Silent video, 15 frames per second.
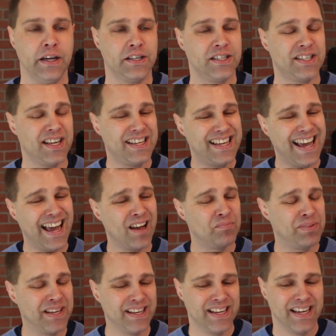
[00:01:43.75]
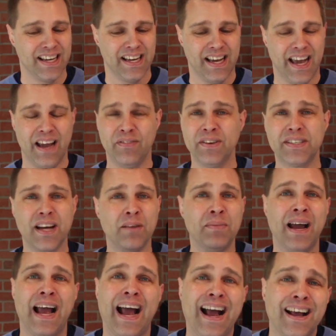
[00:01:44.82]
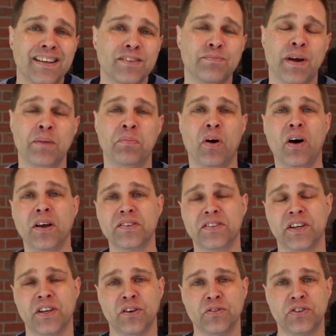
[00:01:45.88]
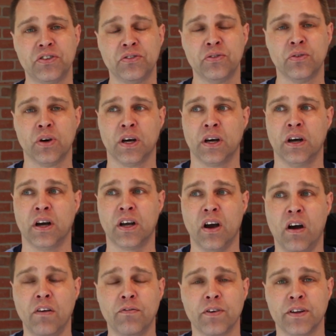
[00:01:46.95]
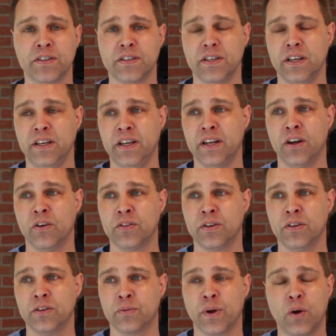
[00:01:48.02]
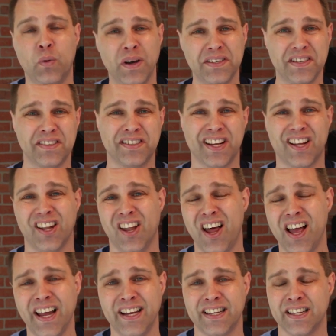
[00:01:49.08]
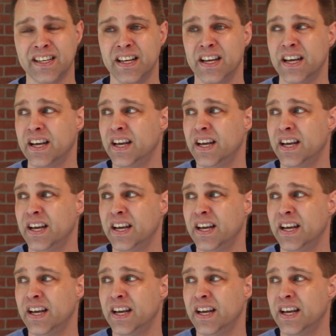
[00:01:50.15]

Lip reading: she said, yeah, but every time I ask my boss to go to a conference, the request is declined.